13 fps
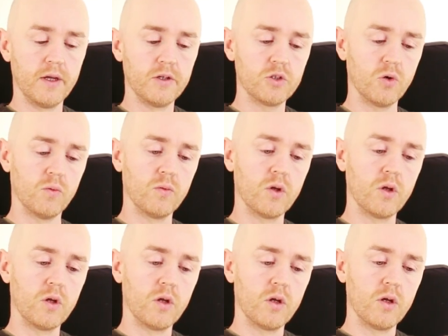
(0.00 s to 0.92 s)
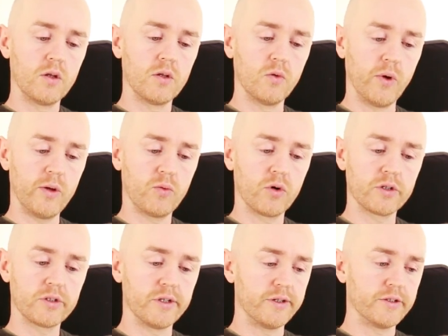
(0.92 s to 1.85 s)
So, the way it
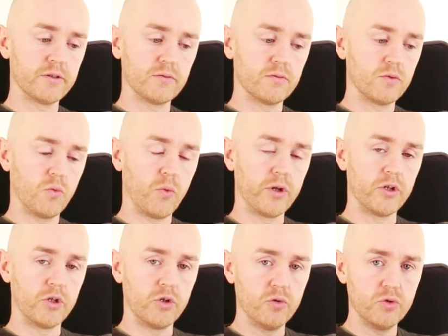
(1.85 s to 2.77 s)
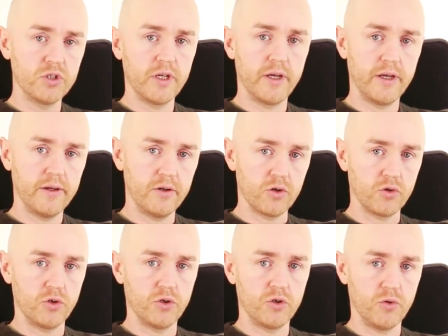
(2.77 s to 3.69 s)
works is, when you say you're
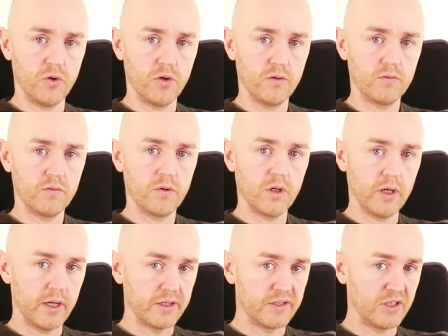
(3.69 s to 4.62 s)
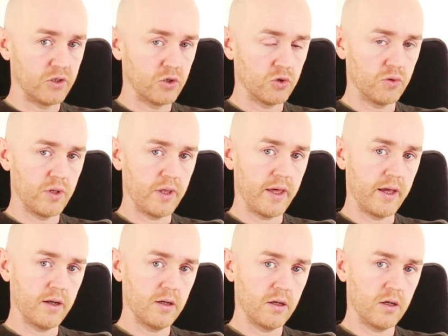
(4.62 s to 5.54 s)
going to do it, it's either done
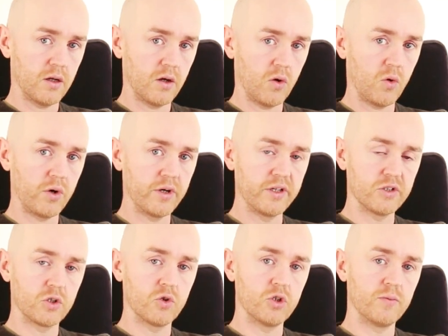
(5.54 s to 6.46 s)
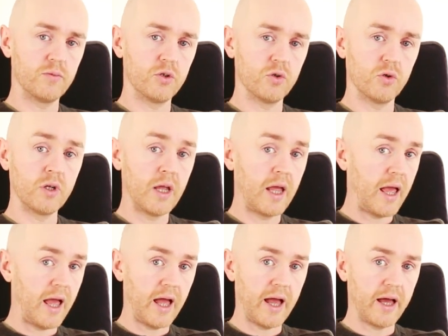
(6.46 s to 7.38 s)
then, or it isn't going to be done
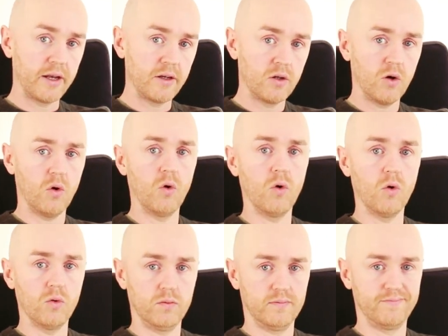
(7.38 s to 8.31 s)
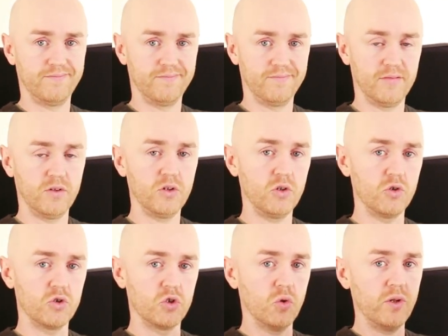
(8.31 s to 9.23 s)
at all.
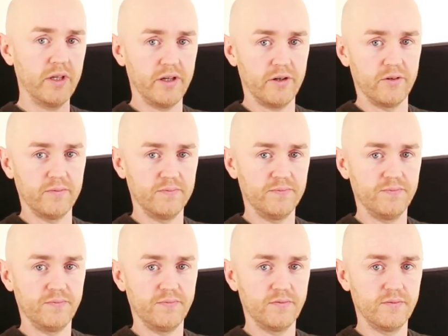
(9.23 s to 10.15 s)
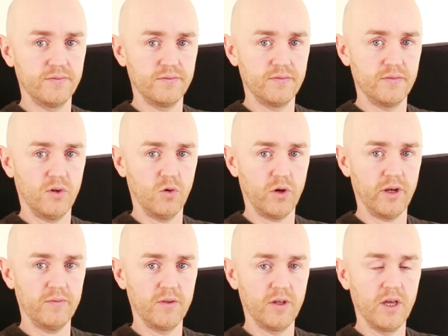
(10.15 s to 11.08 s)
There's no later,
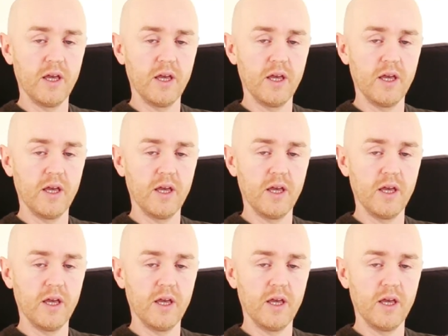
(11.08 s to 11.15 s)
okay?